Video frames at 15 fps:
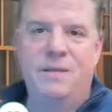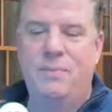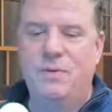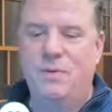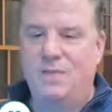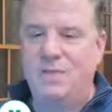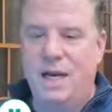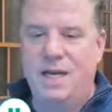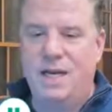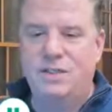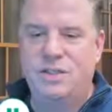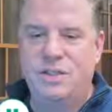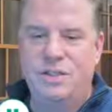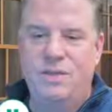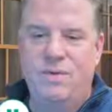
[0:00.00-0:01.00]
The
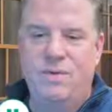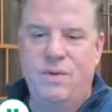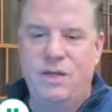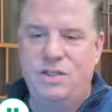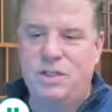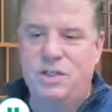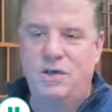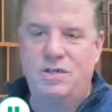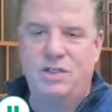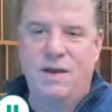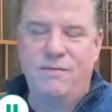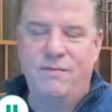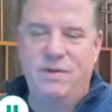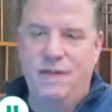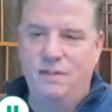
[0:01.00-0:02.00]
percentages, the ratios,
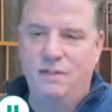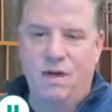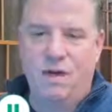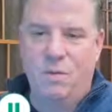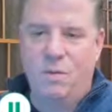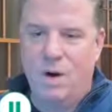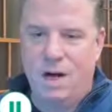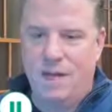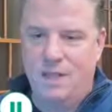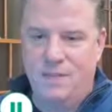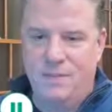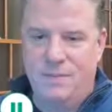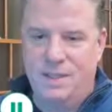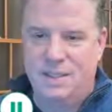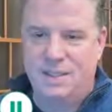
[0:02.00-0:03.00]
everything's going to work
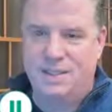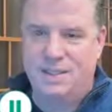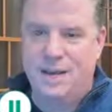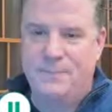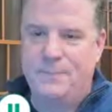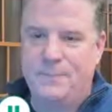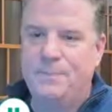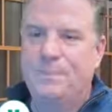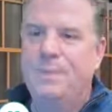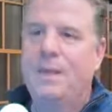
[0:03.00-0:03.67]
out to be the same.